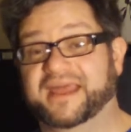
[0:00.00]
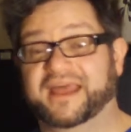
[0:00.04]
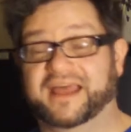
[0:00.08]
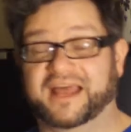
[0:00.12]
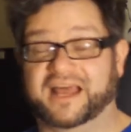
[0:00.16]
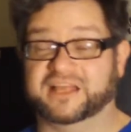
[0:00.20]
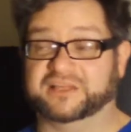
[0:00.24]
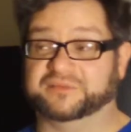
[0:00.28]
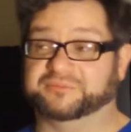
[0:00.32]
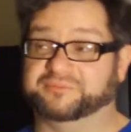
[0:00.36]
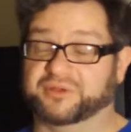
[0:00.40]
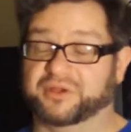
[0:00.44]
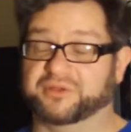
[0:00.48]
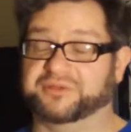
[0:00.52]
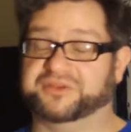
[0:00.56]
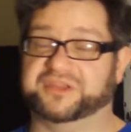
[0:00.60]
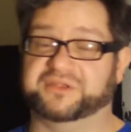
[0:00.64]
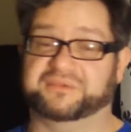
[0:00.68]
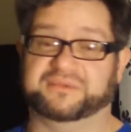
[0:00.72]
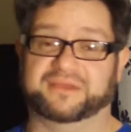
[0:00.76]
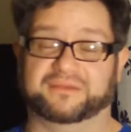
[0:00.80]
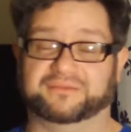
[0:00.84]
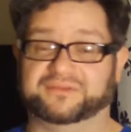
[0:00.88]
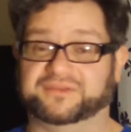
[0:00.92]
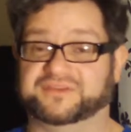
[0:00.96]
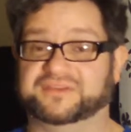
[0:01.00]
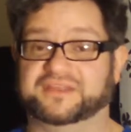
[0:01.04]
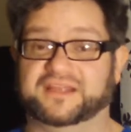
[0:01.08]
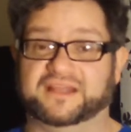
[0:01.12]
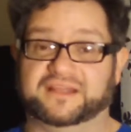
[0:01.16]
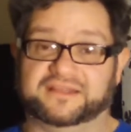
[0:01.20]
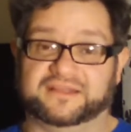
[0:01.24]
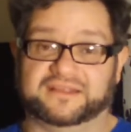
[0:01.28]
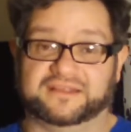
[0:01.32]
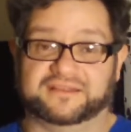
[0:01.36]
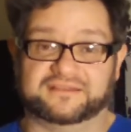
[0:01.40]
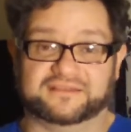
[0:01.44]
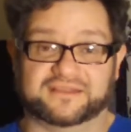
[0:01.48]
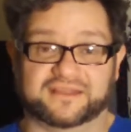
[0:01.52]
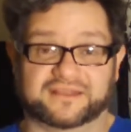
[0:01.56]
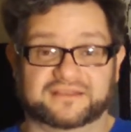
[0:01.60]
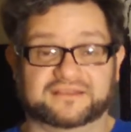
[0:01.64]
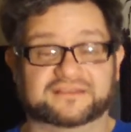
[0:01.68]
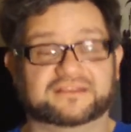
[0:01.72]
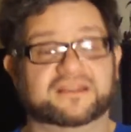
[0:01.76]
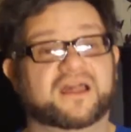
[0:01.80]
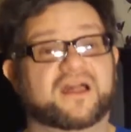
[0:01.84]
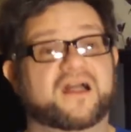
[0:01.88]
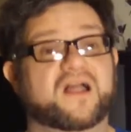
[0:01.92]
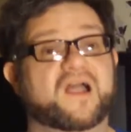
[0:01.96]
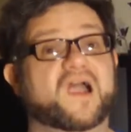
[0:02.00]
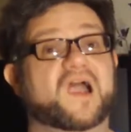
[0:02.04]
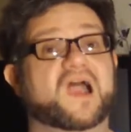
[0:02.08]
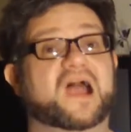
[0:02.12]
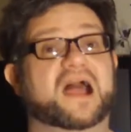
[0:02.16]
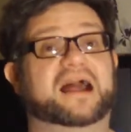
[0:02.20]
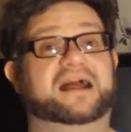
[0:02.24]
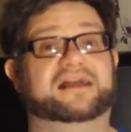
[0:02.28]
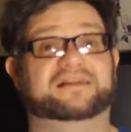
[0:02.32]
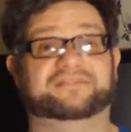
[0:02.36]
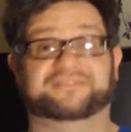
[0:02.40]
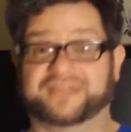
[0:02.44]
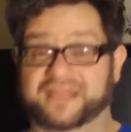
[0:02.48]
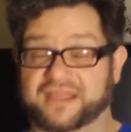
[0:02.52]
Hasbro knew how to sell these things, and